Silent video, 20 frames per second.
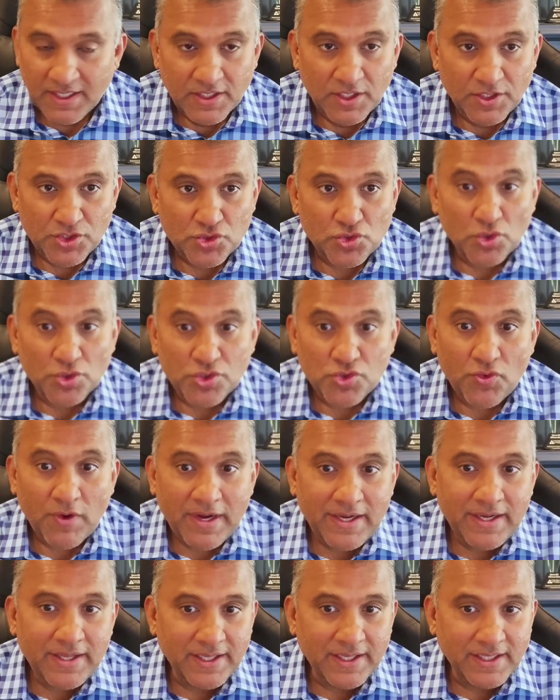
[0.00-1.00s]
So
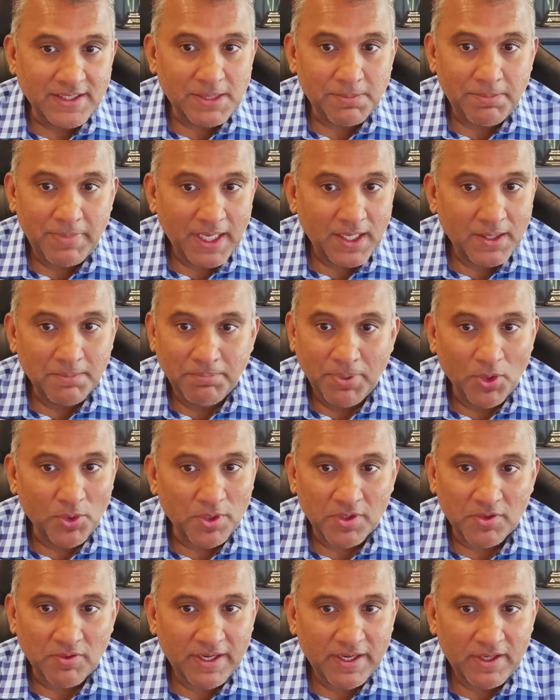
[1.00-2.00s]
training is a big
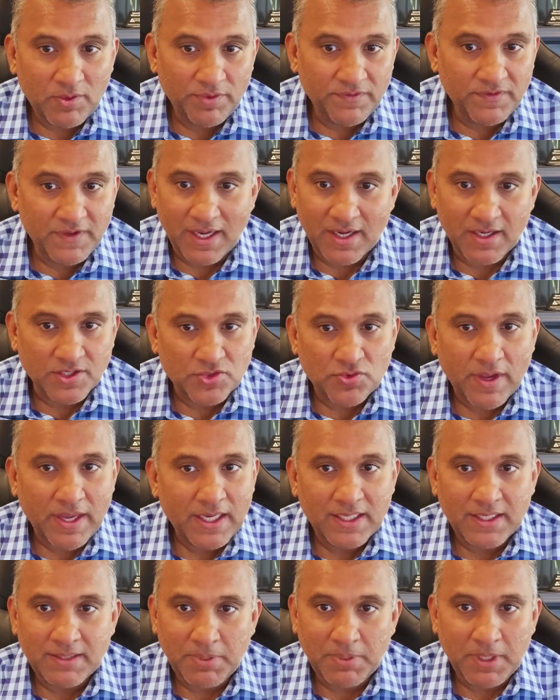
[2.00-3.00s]
component, right? We've got to
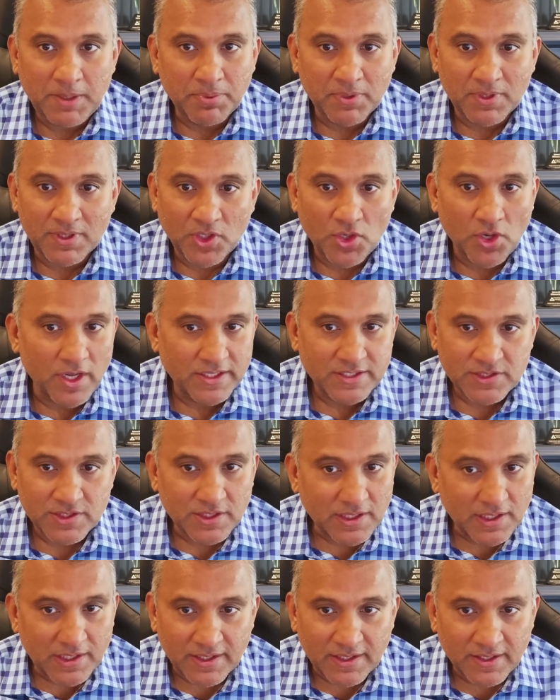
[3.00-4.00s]
train people
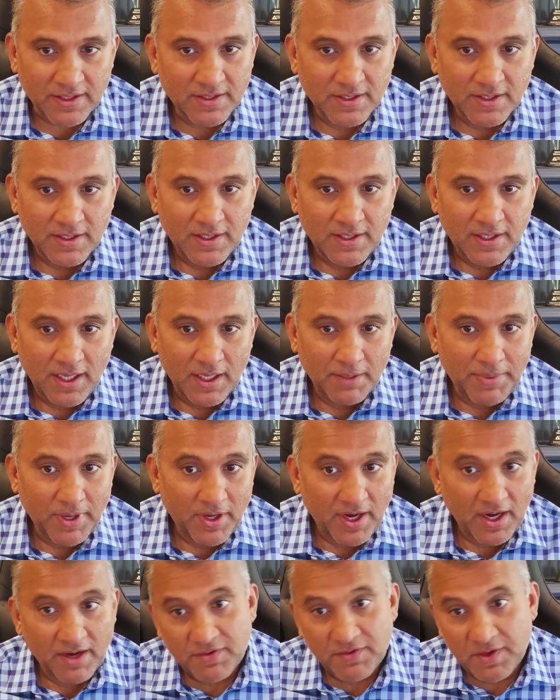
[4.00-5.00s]
constantly about
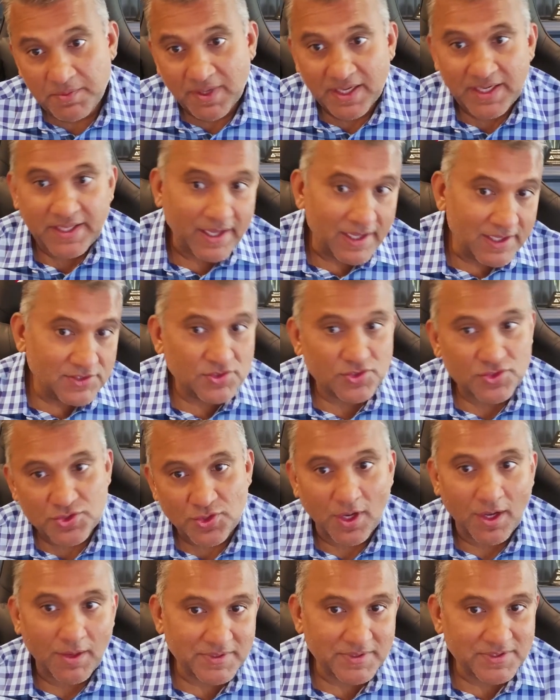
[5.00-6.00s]
everybody else's
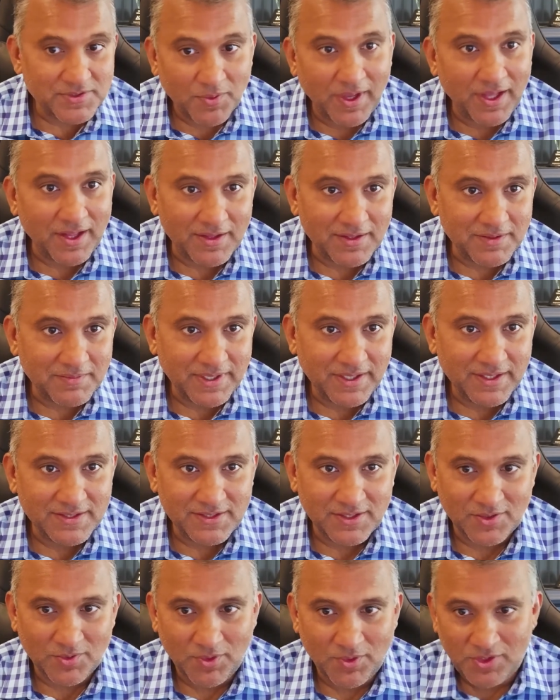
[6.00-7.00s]
job as well. Because,
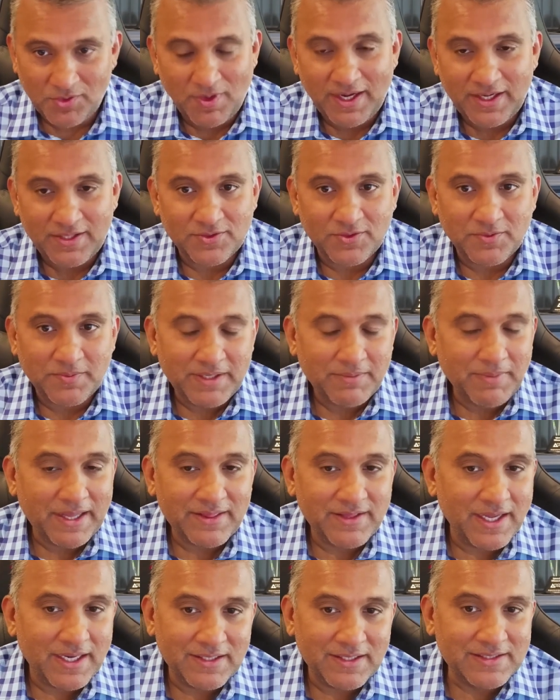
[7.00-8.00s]
what do I do? I mean, at
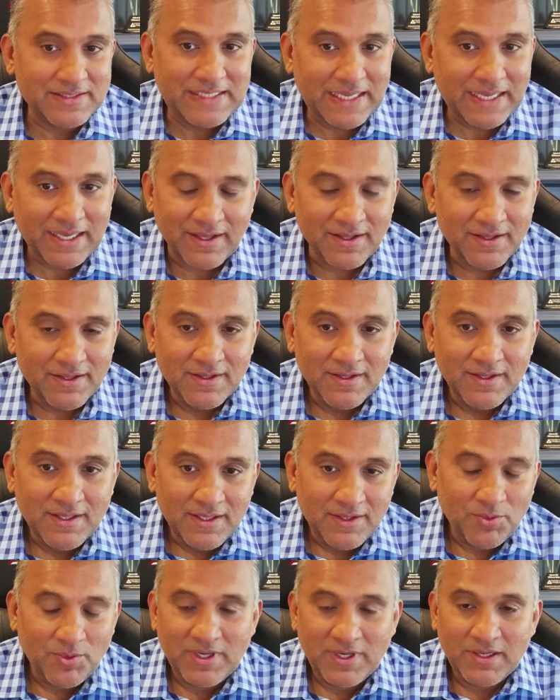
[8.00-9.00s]
the end of the day,
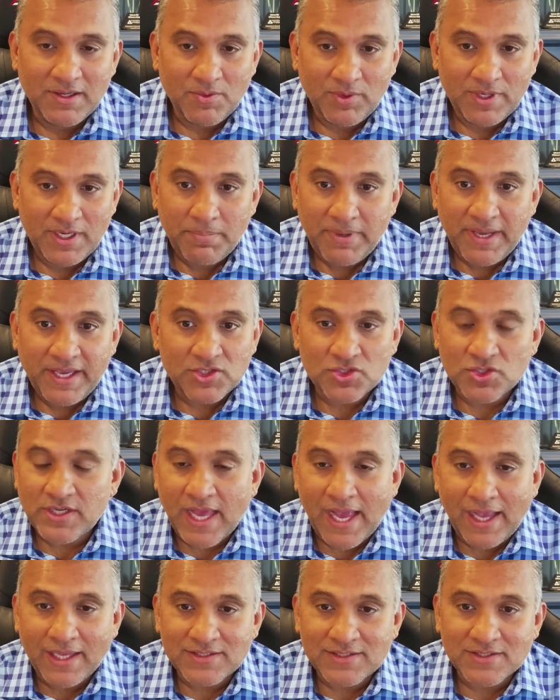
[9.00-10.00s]
when a patient
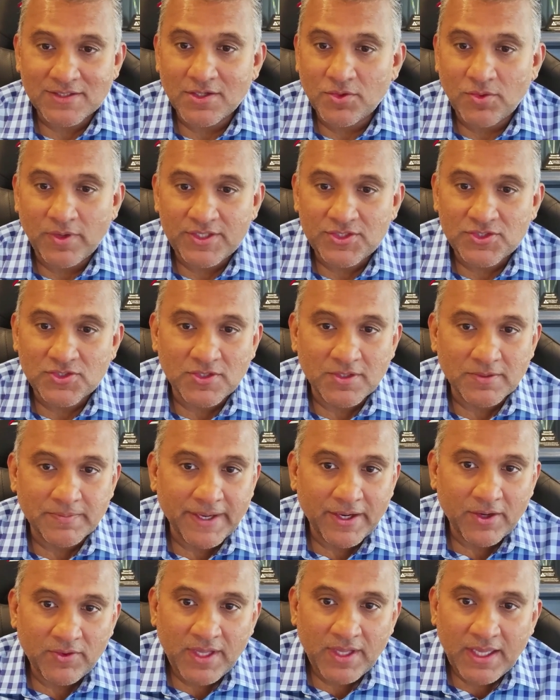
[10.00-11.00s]
asks a question
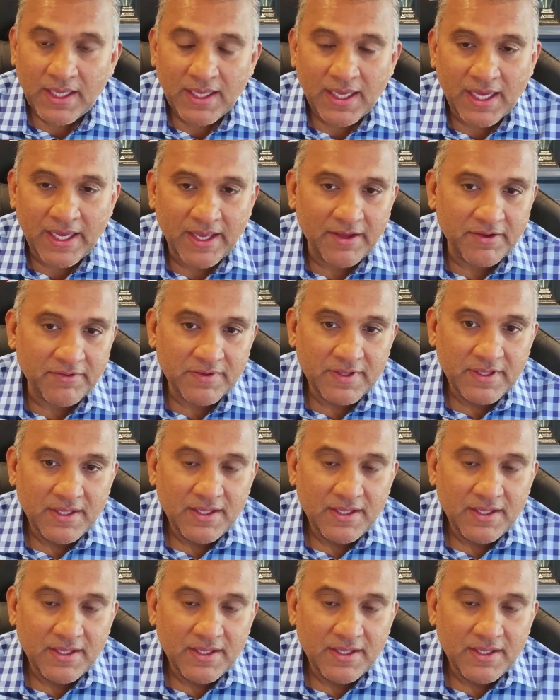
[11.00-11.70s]
about, hey, I have